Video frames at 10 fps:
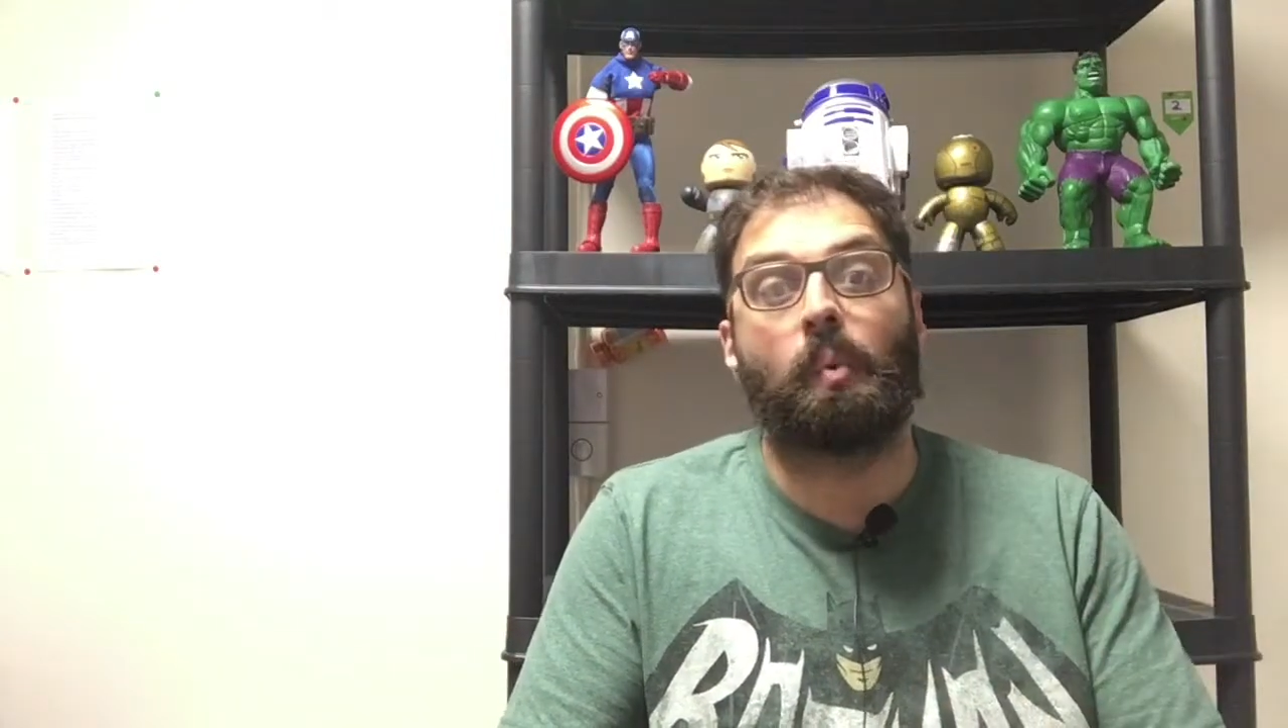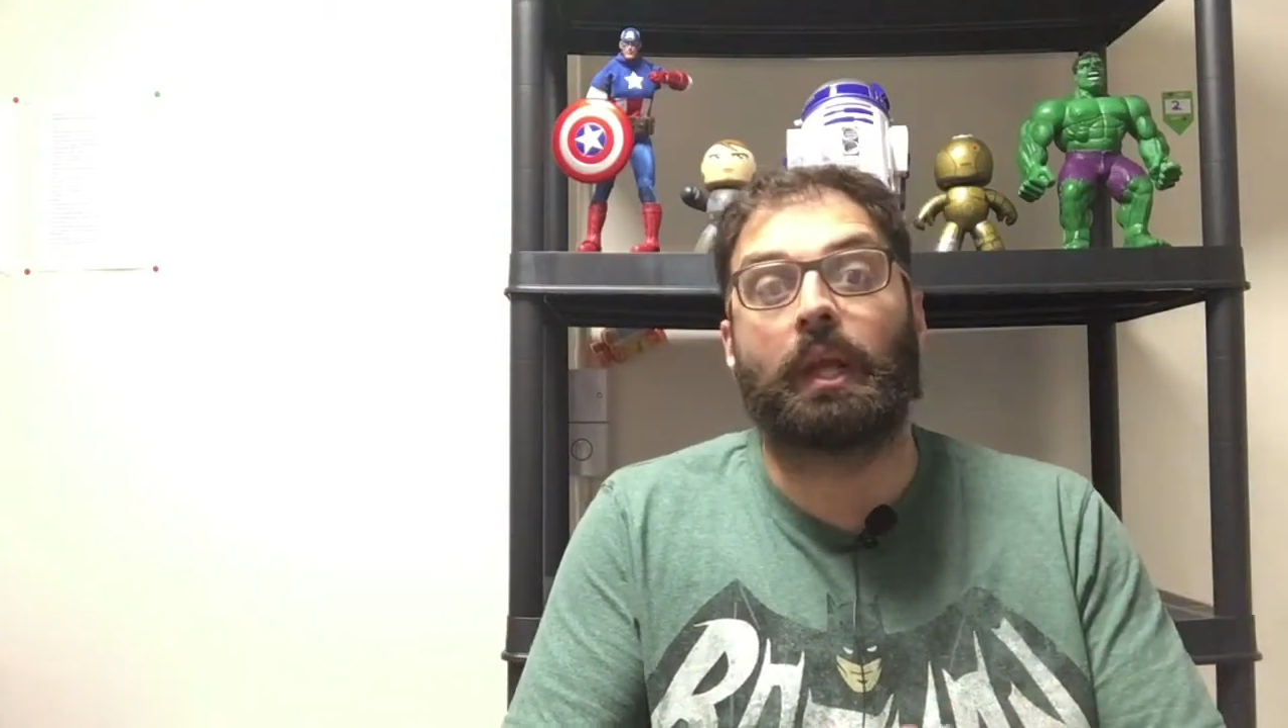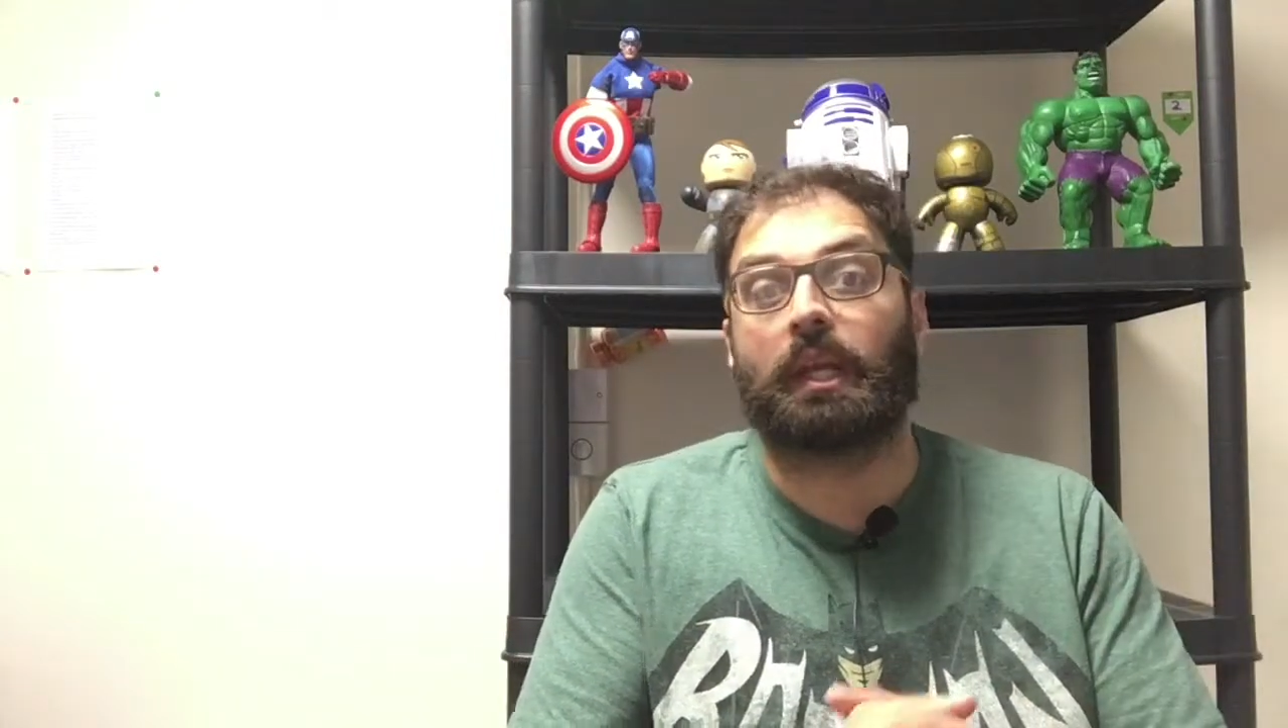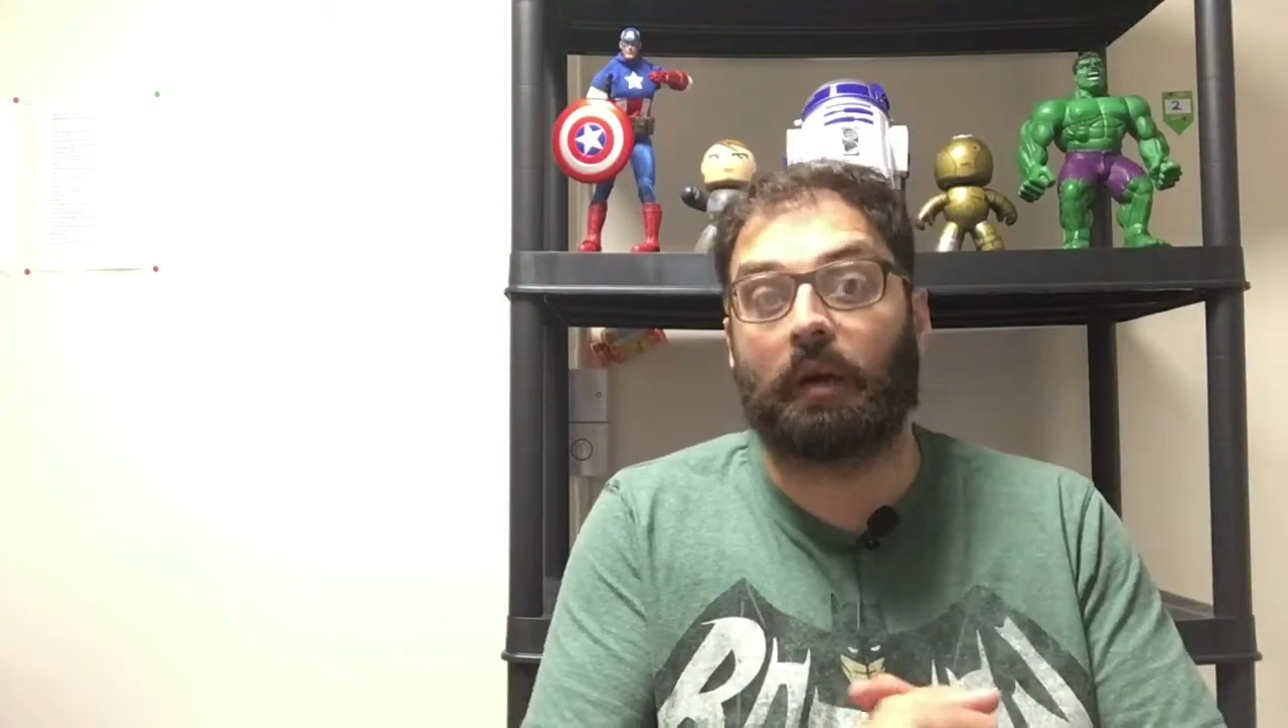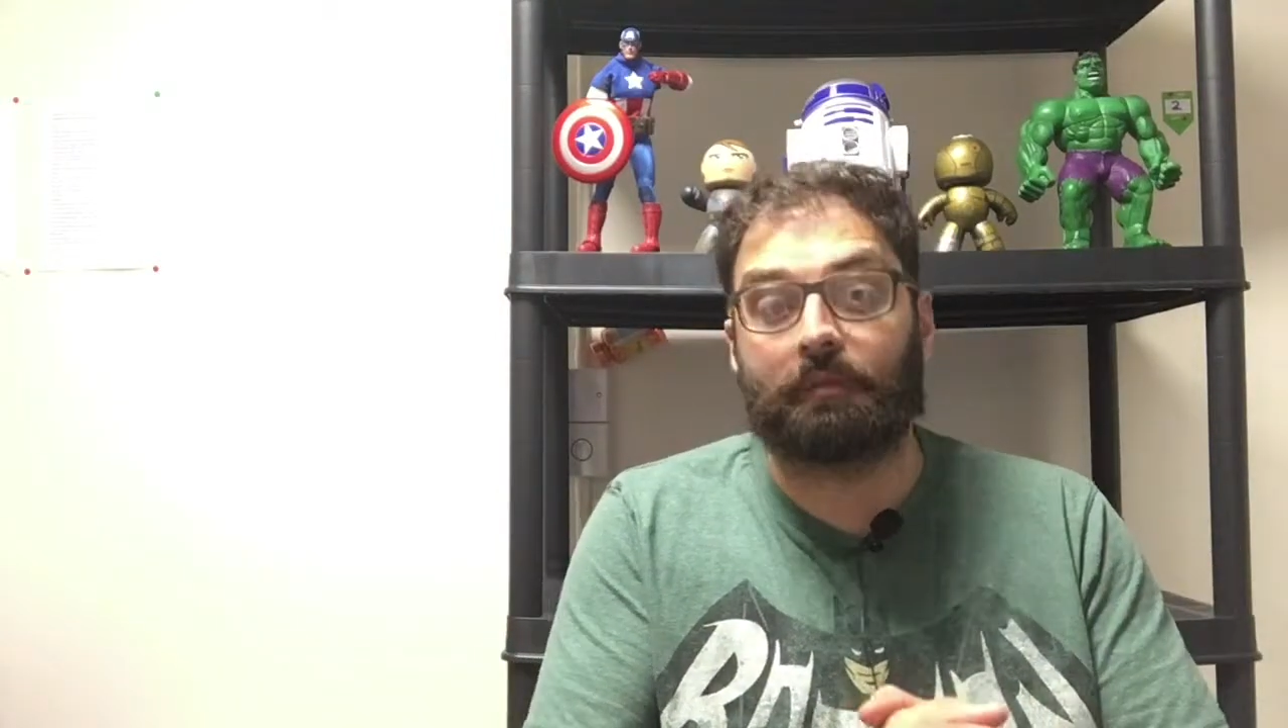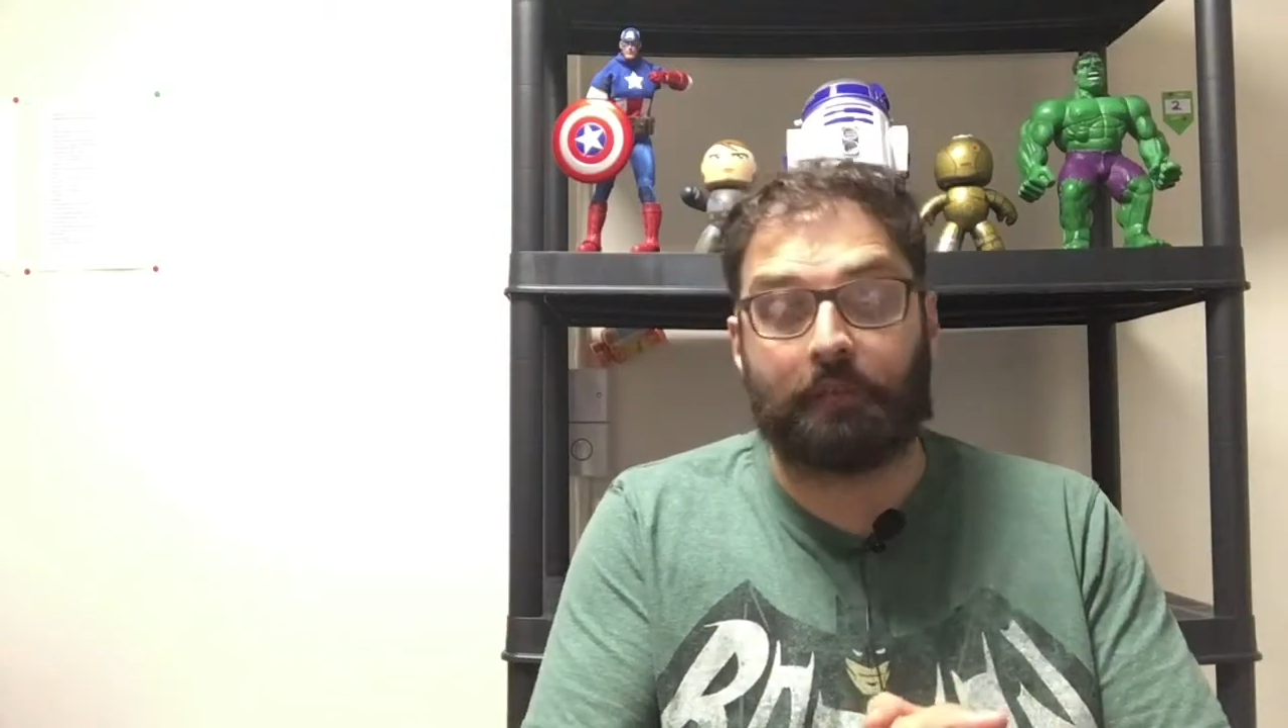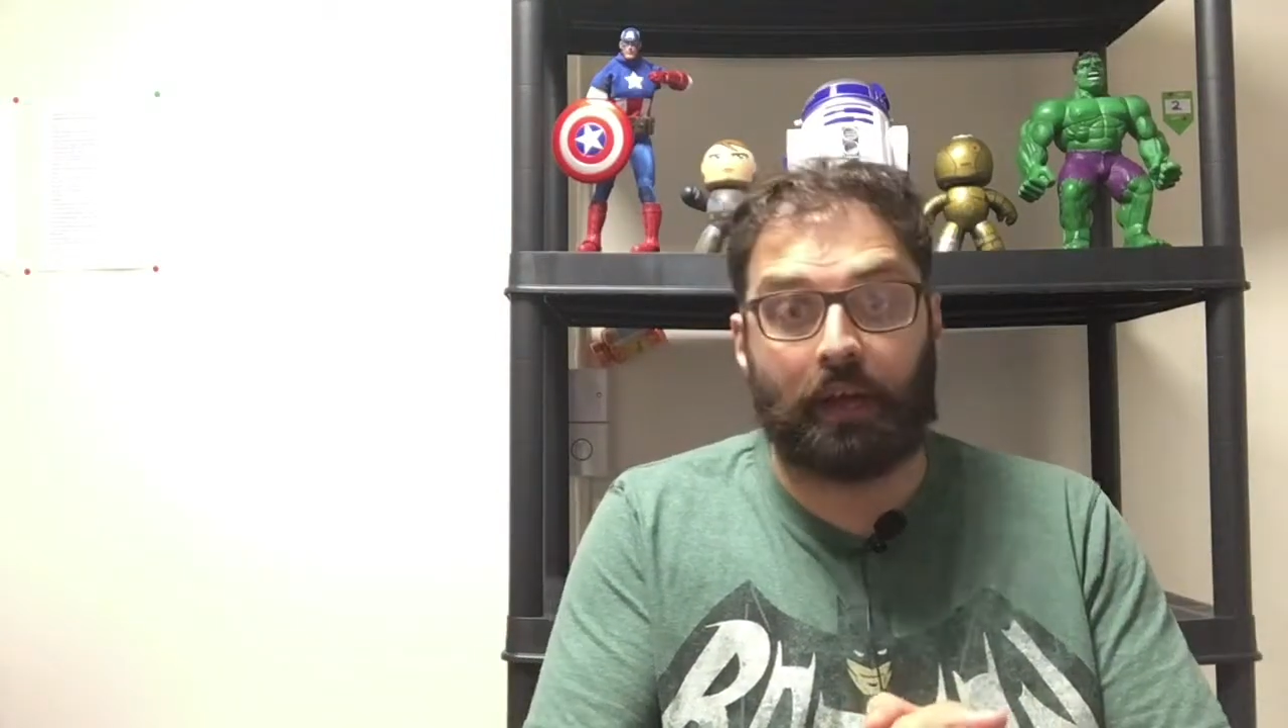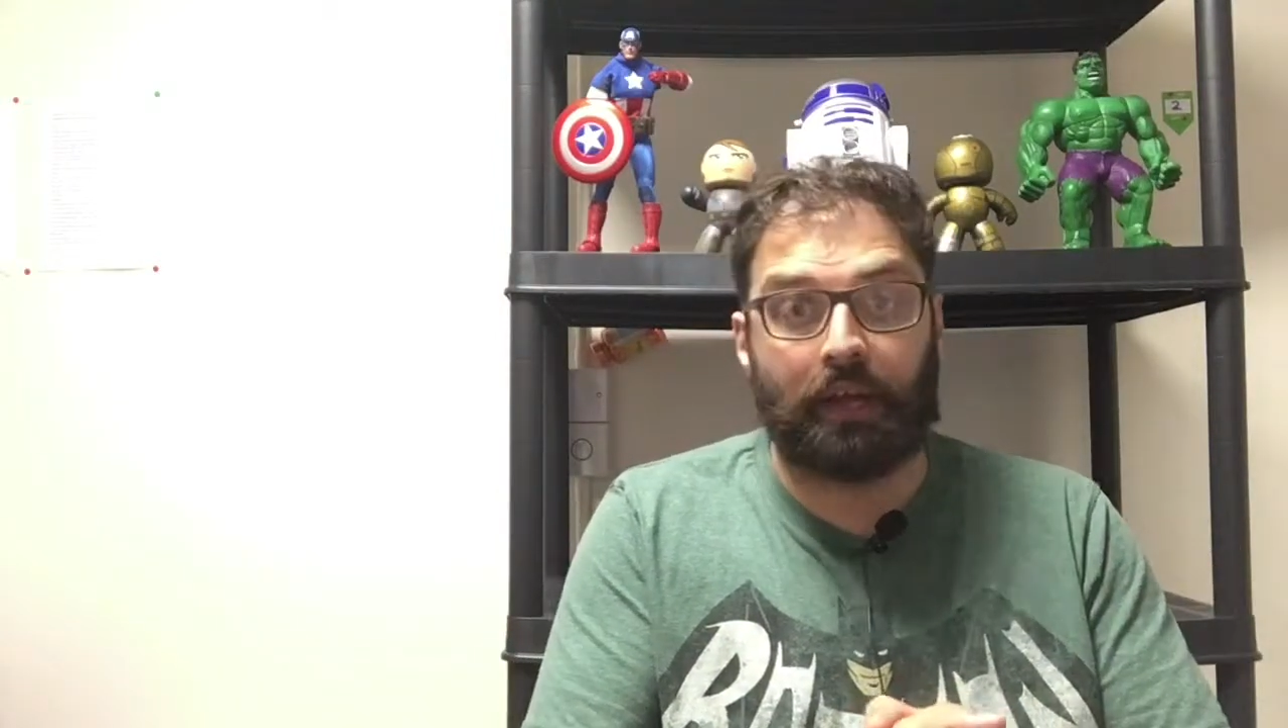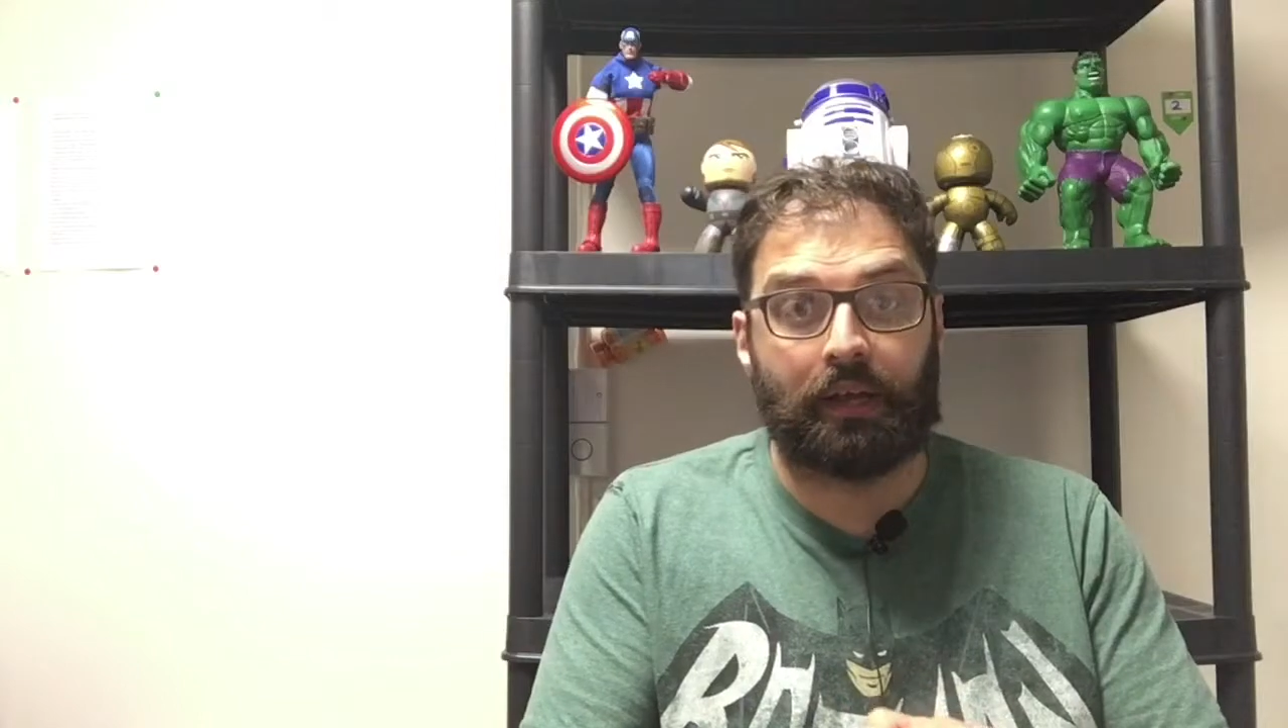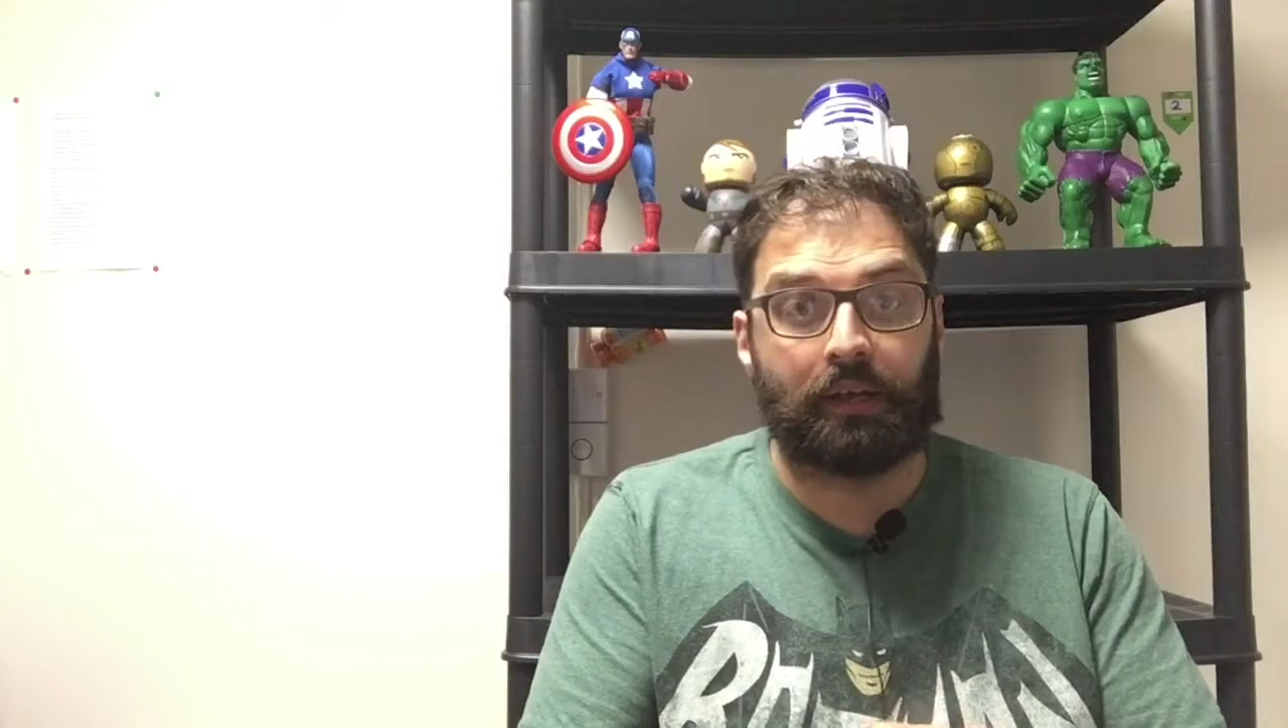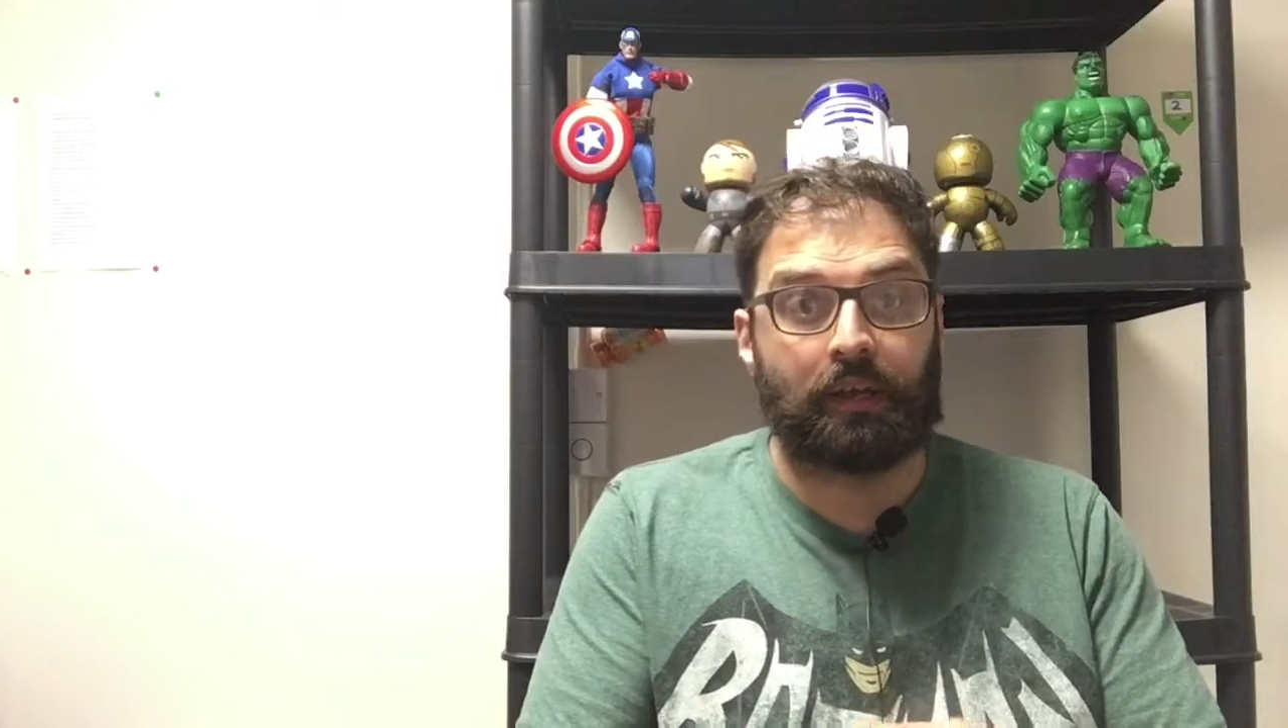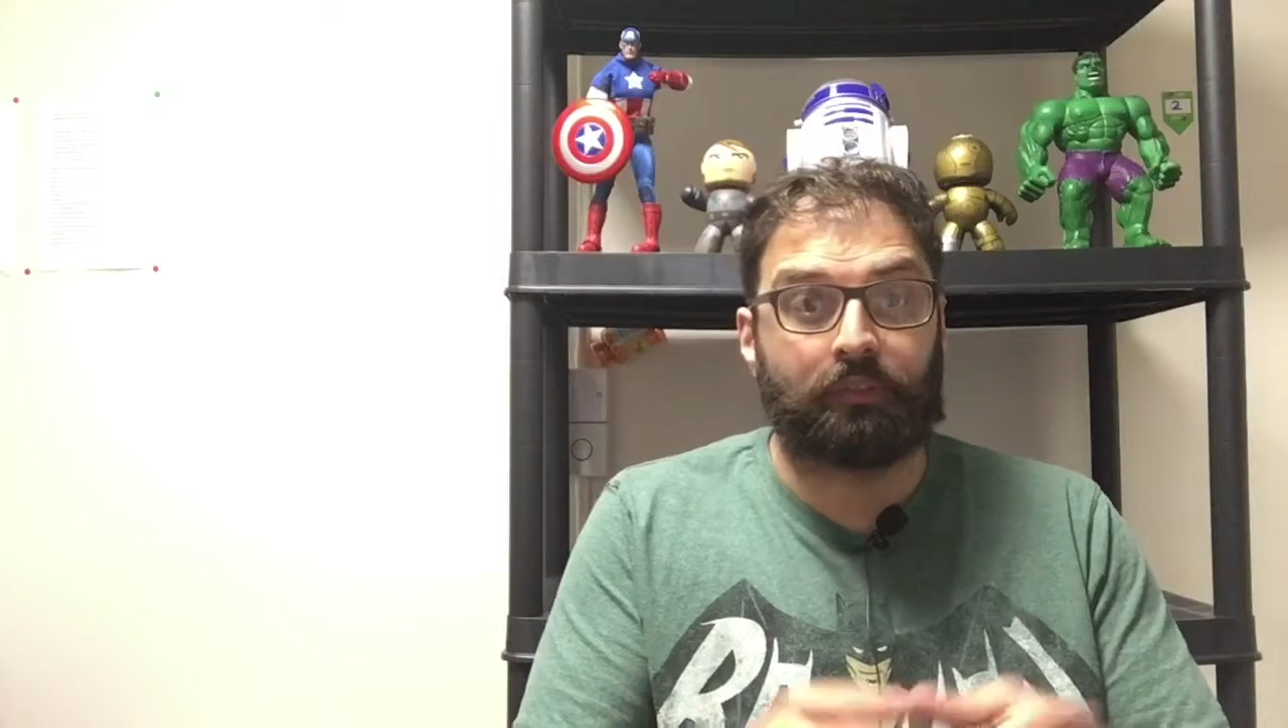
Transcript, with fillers: with gunfire